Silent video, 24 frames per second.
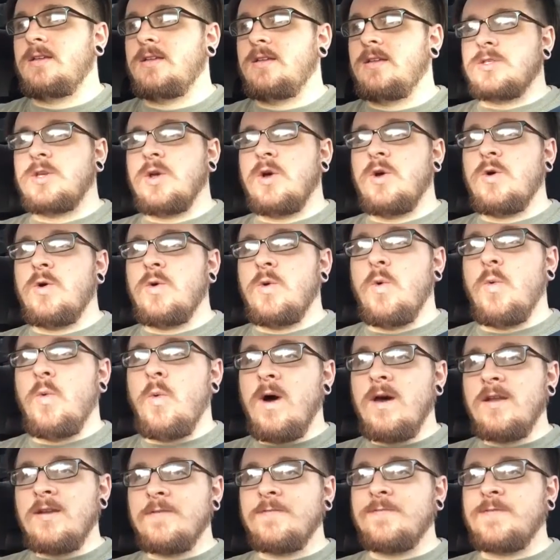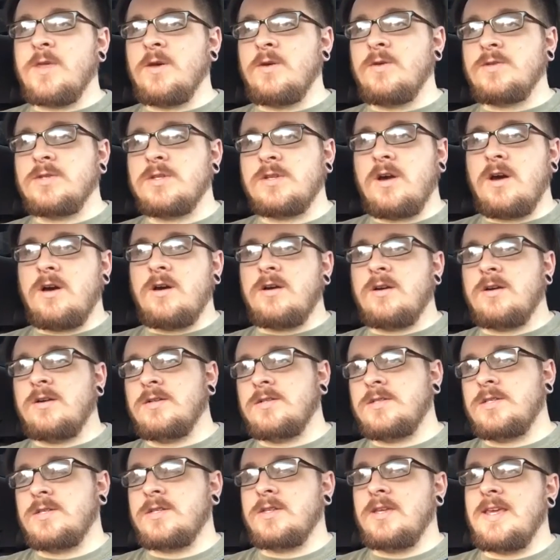So one of those
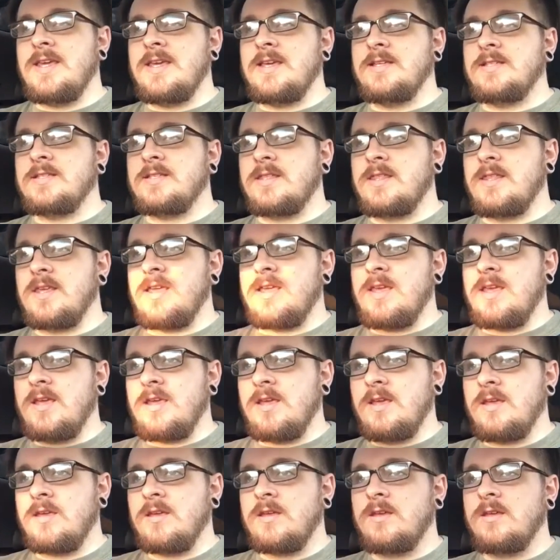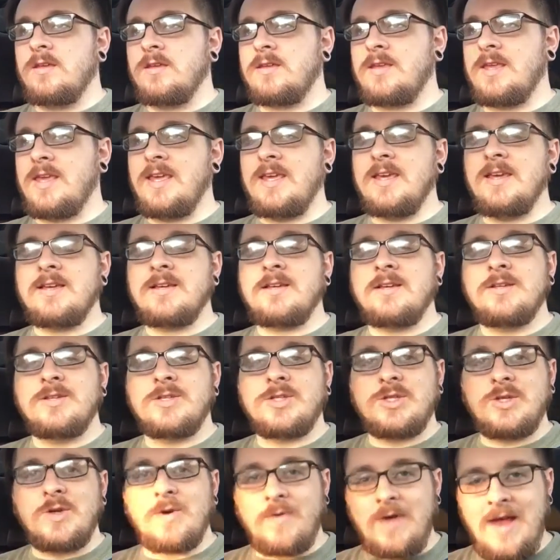cars is the Kia
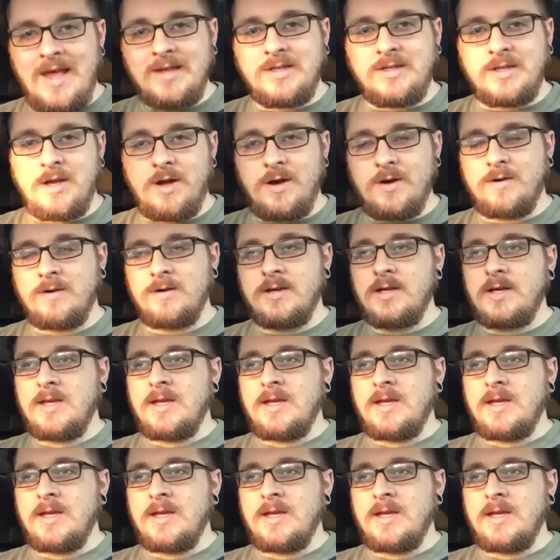Sorento.